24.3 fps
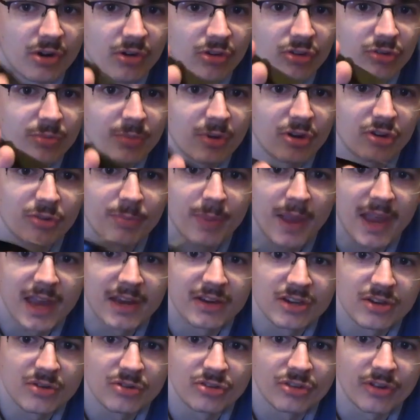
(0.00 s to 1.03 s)
not as much
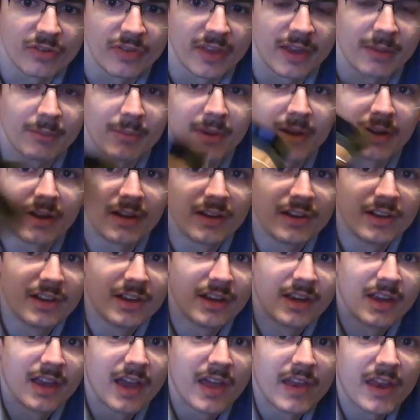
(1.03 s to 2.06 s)
paint used on that bit.
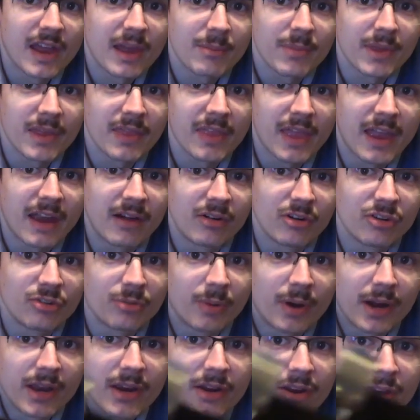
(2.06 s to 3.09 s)
And that bit there is
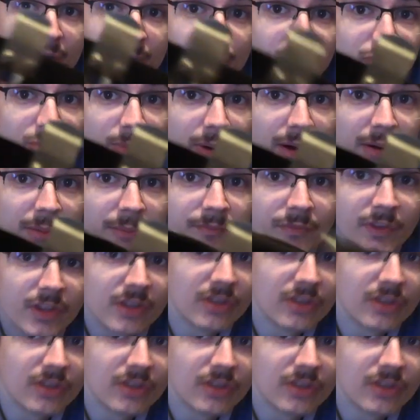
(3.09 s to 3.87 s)
radium as well.